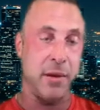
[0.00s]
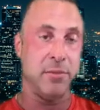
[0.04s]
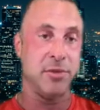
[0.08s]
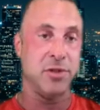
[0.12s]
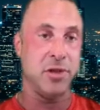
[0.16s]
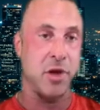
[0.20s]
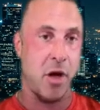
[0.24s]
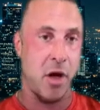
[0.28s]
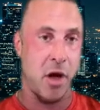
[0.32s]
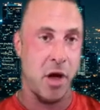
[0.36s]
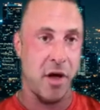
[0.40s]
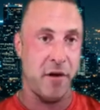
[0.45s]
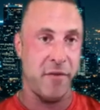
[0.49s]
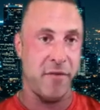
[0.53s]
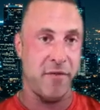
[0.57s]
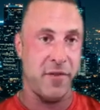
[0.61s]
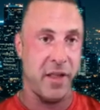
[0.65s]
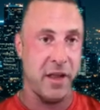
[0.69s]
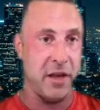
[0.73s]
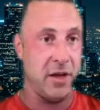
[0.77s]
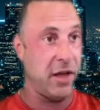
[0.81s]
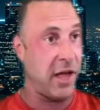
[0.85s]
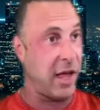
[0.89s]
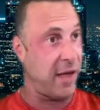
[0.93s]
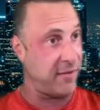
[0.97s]
comes off,
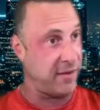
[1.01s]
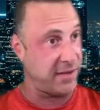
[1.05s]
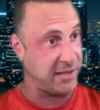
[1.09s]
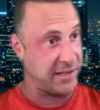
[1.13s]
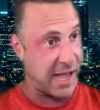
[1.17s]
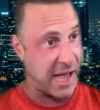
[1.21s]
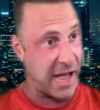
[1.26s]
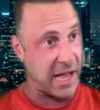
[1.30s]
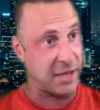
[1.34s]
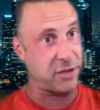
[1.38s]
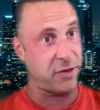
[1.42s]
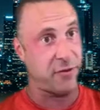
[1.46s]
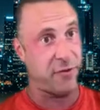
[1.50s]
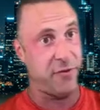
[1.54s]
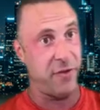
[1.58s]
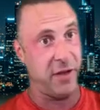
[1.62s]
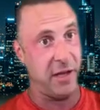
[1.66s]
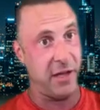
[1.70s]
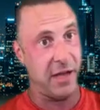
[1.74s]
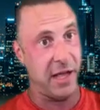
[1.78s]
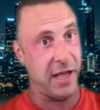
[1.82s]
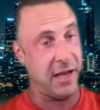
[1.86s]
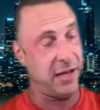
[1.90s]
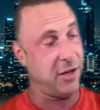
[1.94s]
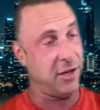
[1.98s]
then you have this atrophy,
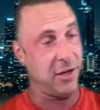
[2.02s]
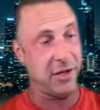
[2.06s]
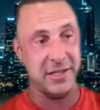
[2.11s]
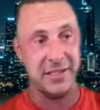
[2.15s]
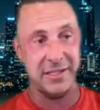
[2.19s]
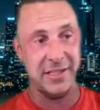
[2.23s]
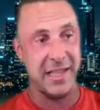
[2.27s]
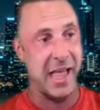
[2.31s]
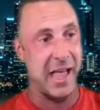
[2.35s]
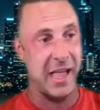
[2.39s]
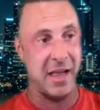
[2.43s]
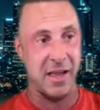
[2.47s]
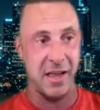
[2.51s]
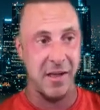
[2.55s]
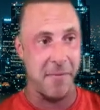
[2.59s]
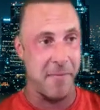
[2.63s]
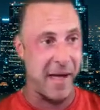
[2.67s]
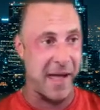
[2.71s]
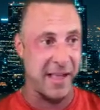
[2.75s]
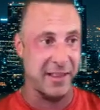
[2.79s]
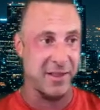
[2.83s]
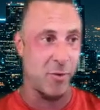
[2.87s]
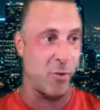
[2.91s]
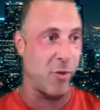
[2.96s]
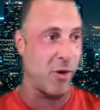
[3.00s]
and you just can't get
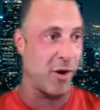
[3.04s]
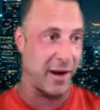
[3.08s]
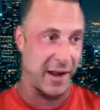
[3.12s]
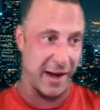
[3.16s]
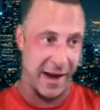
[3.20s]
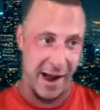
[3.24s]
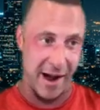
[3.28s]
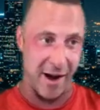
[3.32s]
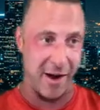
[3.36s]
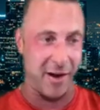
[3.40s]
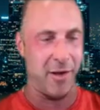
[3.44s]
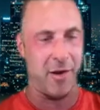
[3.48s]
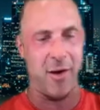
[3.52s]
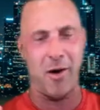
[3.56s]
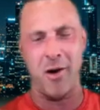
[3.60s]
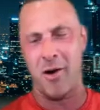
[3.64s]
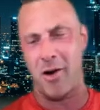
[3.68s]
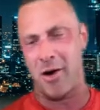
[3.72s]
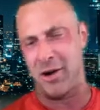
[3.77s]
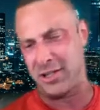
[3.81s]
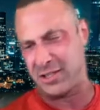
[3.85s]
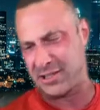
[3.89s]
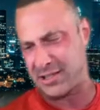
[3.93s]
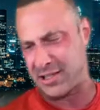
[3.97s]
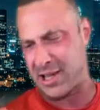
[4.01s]
back to working out. And,
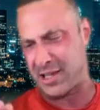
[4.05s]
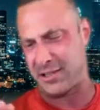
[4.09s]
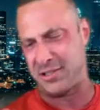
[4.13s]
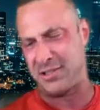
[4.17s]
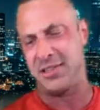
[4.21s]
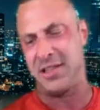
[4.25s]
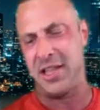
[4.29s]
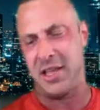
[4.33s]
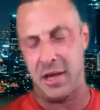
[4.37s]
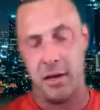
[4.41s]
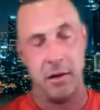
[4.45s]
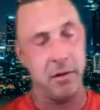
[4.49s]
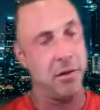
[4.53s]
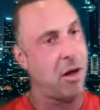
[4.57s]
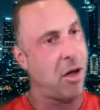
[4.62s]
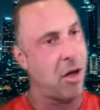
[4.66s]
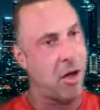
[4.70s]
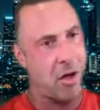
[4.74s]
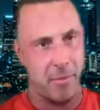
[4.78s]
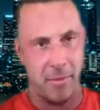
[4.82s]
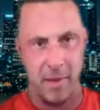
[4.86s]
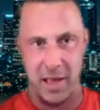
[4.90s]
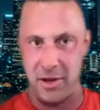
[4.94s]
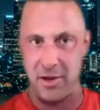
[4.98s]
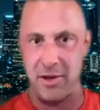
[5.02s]
oh, I'll just catch this thing up.
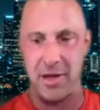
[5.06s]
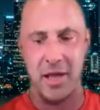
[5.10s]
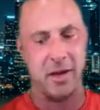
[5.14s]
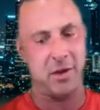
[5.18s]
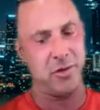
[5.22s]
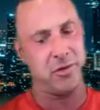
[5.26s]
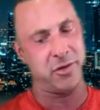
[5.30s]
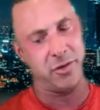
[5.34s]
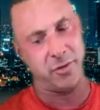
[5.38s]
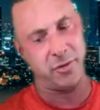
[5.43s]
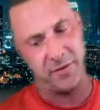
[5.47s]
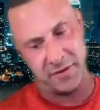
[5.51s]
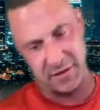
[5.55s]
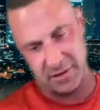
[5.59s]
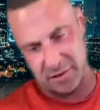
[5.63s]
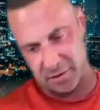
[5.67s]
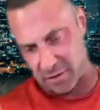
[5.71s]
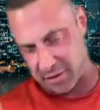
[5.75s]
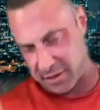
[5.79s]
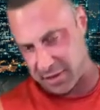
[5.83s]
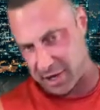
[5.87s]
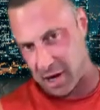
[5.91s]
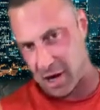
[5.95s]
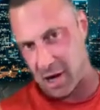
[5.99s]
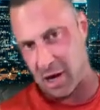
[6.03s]
No, man, you got to go through
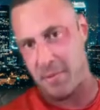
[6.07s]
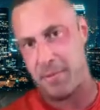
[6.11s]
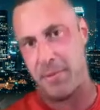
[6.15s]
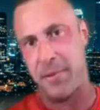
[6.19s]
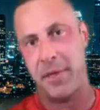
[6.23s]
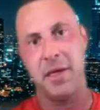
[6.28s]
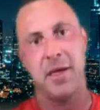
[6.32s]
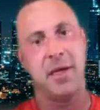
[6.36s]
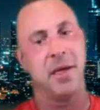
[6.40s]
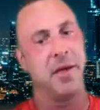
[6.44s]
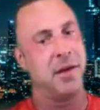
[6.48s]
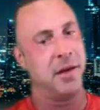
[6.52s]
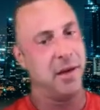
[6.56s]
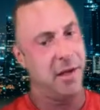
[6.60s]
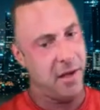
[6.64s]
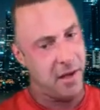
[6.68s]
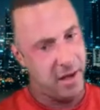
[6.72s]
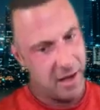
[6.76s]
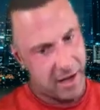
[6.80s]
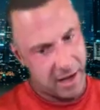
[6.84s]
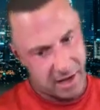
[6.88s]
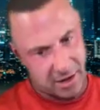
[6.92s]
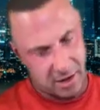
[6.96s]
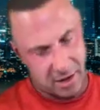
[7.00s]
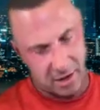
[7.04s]
physical therapy and,
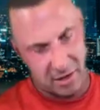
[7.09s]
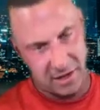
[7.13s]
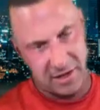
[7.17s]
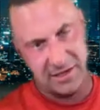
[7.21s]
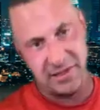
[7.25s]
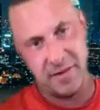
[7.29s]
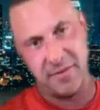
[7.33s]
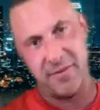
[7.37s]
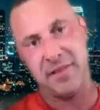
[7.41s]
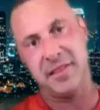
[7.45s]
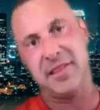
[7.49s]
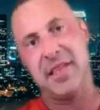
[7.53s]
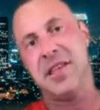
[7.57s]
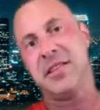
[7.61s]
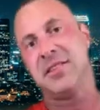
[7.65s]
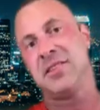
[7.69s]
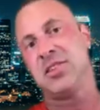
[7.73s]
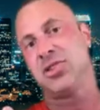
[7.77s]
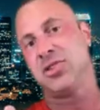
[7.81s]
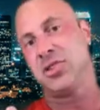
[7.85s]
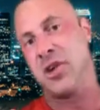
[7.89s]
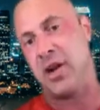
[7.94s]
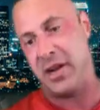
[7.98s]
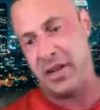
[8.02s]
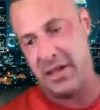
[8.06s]
and all these different things
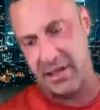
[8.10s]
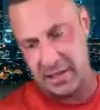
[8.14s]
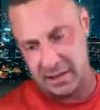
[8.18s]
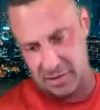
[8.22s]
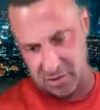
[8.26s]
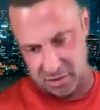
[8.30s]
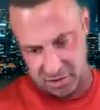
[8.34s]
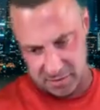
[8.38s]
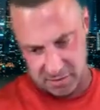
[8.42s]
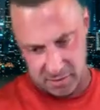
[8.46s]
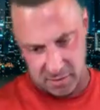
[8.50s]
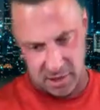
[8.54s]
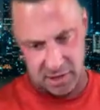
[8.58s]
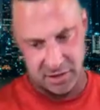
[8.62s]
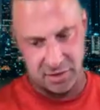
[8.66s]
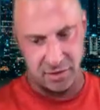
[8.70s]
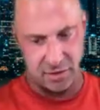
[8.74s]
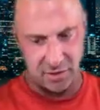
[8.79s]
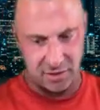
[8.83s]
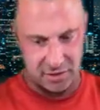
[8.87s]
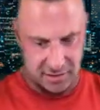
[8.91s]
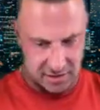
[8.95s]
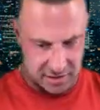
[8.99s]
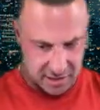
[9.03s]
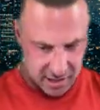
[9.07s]
to try to get those
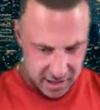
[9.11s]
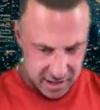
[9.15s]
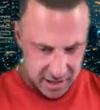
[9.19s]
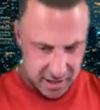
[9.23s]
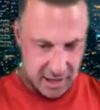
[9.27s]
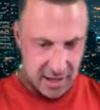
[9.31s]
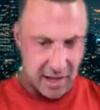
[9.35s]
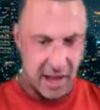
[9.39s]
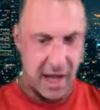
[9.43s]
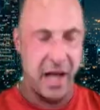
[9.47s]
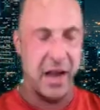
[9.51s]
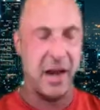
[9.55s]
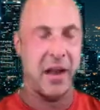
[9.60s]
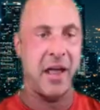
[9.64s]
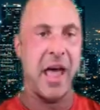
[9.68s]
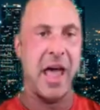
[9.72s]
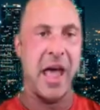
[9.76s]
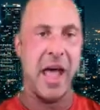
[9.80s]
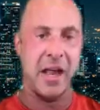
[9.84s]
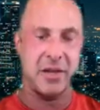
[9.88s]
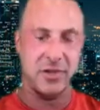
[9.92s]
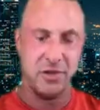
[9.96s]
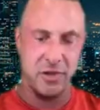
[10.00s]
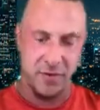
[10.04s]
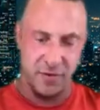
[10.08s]
muscles out of
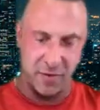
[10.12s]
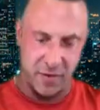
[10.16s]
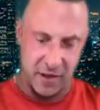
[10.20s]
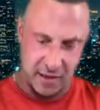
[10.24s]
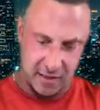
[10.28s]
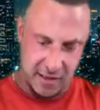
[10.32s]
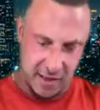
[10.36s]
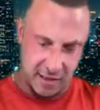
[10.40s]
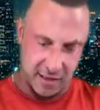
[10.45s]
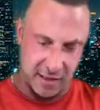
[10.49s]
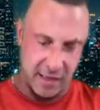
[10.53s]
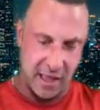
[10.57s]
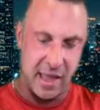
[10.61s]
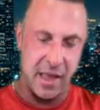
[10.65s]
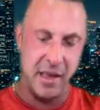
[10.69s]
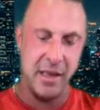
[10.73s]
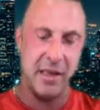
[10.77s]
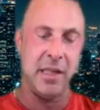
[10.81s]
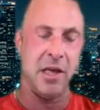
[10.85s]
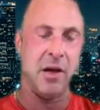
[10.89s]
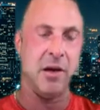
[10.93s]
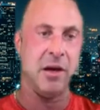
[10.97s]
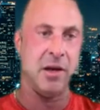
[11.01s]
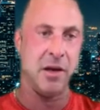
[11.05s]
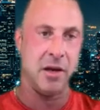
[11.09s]
atrophy and that
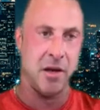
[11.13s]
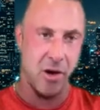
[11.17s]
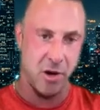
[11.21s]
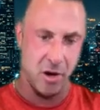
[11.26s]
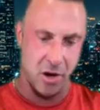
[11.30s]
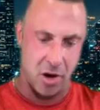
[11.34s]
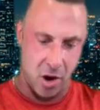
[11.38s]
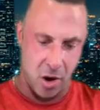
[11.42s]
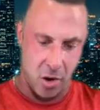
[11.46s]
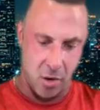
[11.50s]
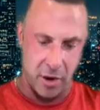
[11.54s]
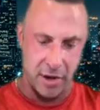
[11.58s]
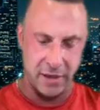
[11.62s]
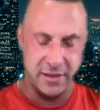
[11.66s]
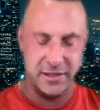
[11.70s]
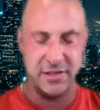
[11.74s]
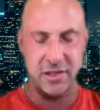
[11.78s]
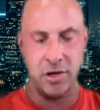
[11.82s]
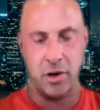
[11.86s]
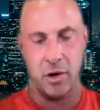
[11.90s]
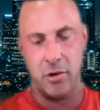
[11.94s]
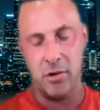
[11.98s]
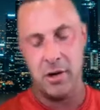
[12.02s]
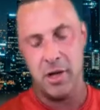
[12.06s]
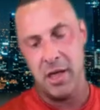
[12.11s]
leg go, go going.
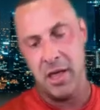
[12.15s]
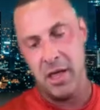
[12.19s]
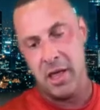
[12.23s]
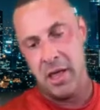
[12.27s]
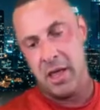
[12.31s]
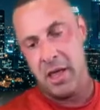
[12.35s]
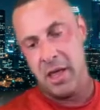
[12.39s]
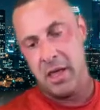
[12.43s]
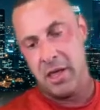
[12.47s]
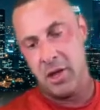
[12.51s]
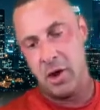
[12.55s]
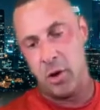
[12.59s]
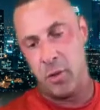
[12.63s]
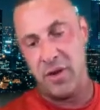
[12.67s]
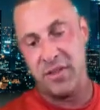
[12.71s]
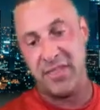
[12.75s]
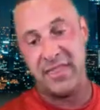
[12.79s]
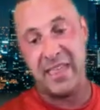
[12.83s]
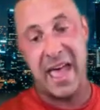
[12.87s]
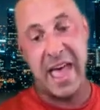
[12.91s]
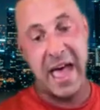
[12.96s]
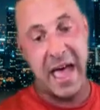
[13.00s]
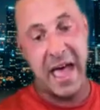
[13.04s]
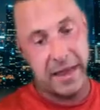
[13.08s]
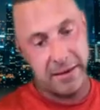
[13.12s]
So you know, with
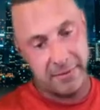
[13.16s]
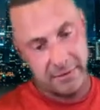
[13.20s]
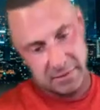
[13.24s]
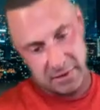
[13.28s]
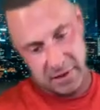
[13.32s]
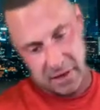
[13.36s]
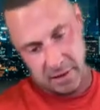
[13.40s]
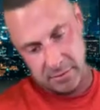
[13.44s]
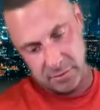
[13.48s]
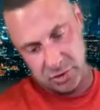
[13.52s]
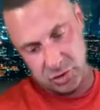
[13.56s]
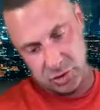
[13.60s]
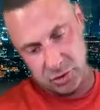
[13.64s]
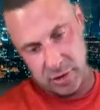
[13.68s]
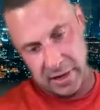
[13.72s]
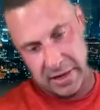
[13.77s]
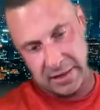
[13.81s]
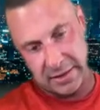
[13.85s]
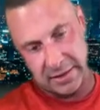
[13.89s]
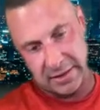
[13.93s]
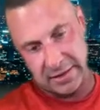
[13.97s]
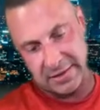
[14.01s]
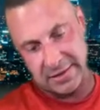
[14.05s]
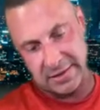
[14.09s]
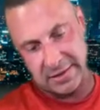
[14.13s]
that comes
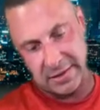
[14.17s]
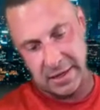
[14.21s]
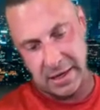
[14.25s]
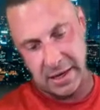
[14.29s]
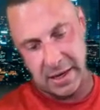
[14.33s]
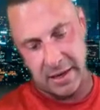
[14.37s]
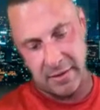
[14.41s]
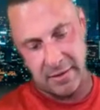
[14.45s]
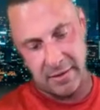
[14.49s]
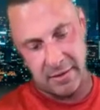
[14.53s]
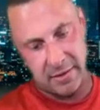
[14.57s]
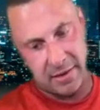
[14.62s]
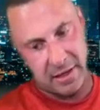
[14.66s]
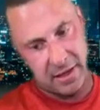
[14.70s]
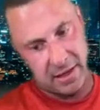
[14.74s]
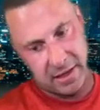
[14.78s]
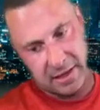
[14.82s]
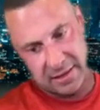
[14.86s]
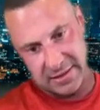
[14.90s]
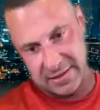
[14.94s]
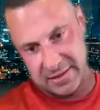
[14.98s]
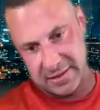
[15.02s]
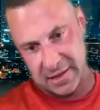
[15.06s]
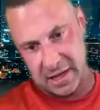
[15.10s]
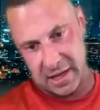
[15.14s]
shrinkness, and, and
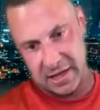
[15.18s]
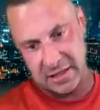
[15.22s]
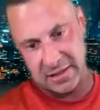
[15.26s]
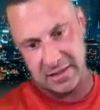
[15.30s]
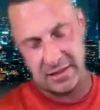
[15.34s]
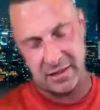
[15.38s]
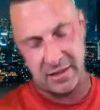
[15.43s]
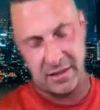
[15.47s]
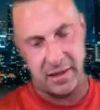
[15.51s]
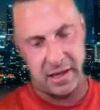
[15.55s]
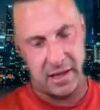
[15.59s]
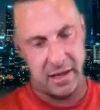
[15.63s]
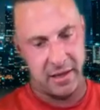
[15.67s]
it sucks.